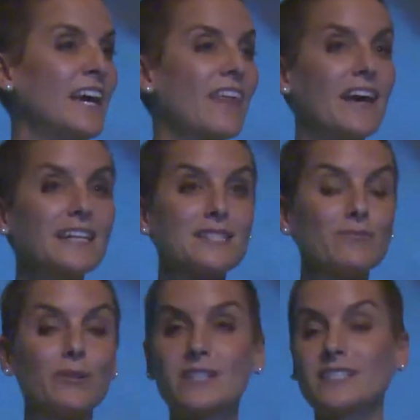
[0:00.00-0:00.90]
that's
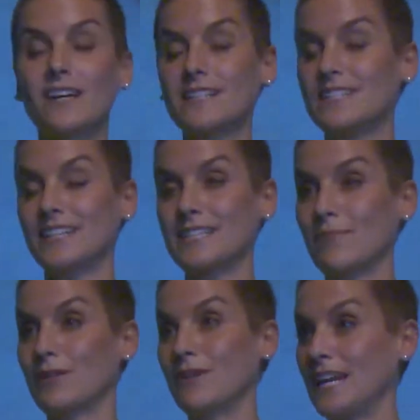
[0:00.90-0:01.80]
when we started seeing
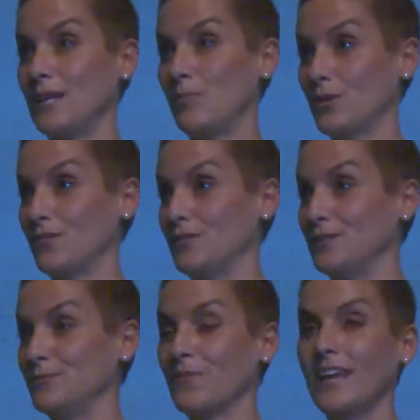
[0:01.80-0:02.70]
something really
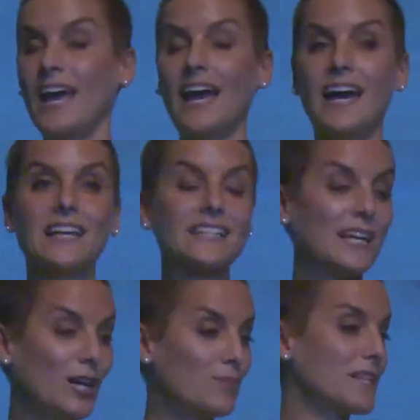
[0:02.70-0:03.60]
beautiful. And it
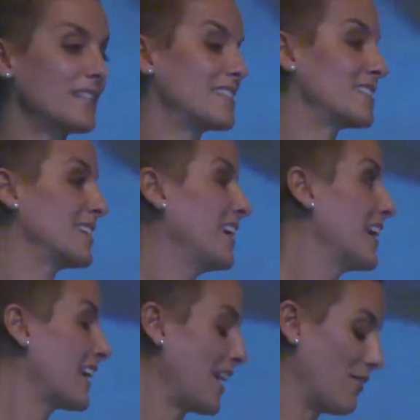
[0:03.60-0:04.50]
helped us
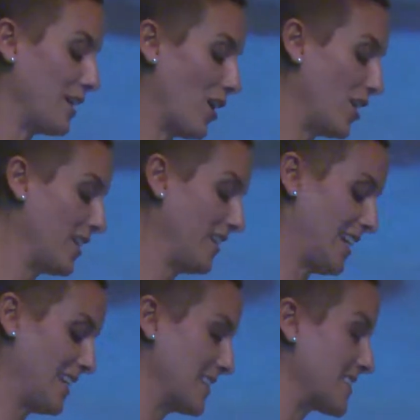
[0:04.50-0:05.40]
carry on
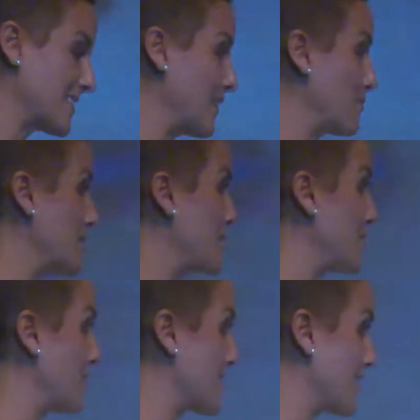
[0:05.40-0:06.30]
and
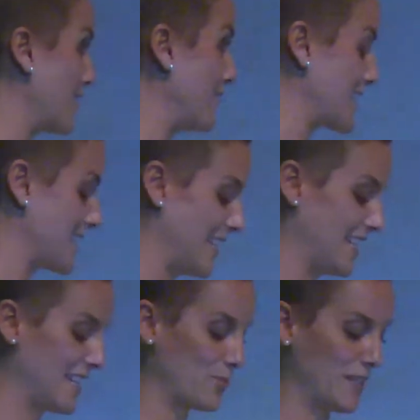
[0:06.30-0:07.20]
pursue this direction
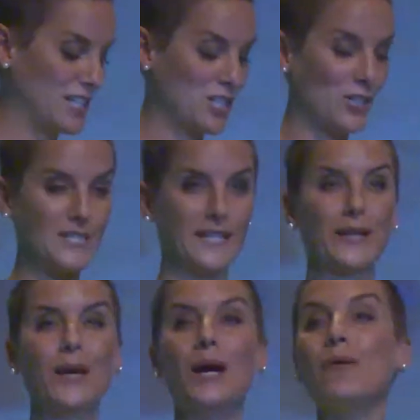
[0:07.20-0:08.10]
that we had chosen.
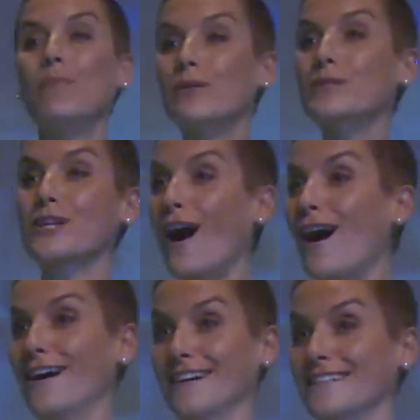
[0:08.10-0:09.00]
But it was
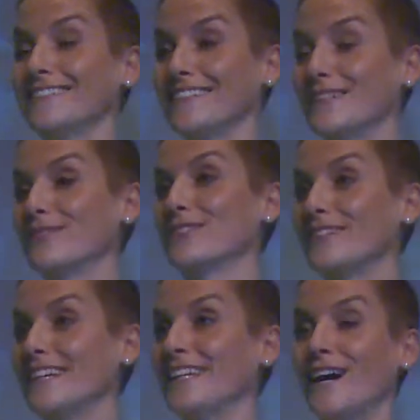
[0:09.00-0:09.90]
hard. It was
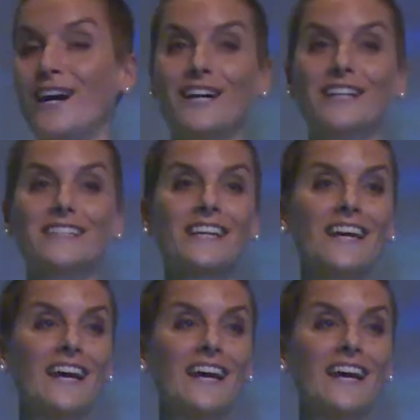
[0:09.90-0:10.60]
really hard.